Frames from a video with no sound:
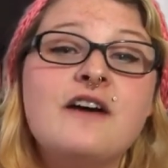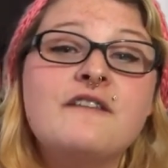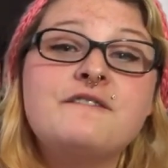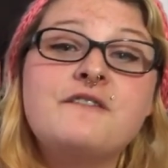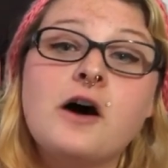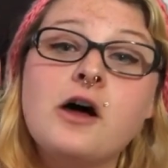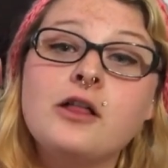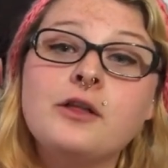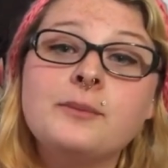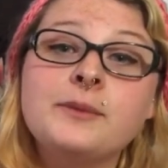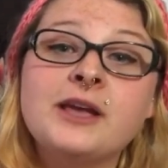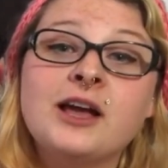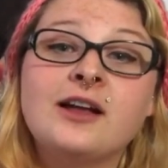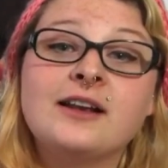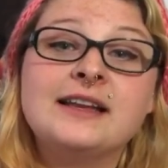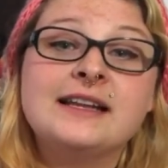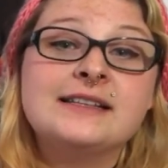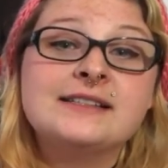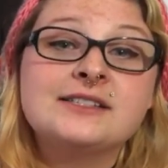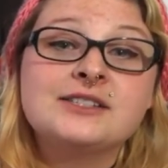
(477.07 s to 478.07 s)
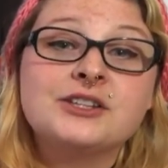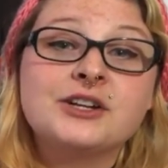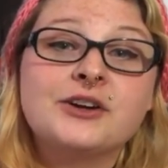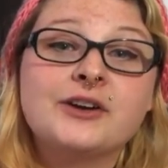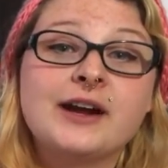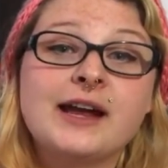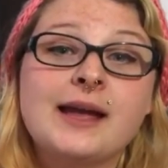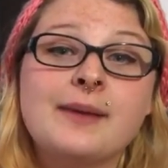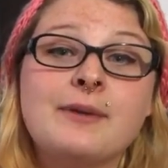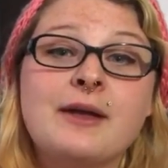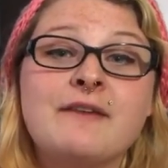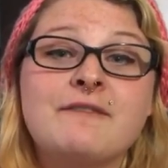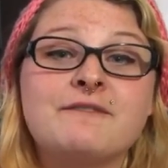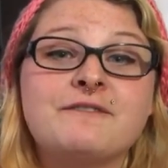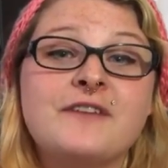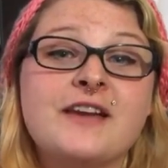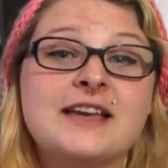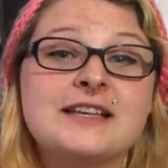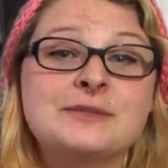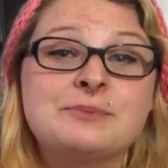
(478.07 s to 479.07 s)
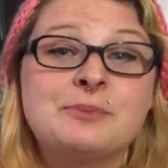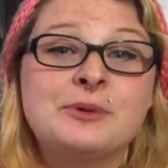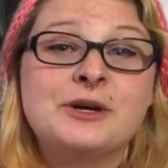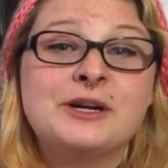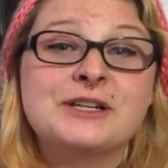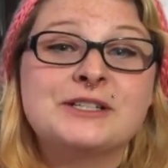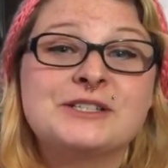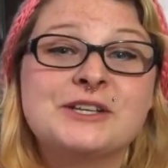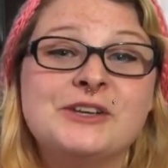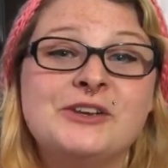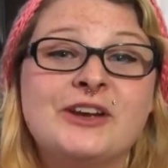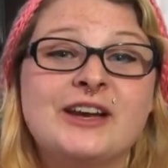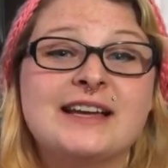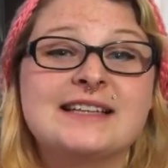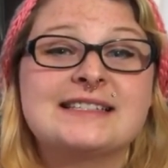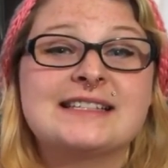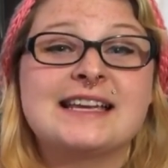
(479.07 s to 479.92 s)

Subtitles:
Follow me on Instagram and Facebook so you guys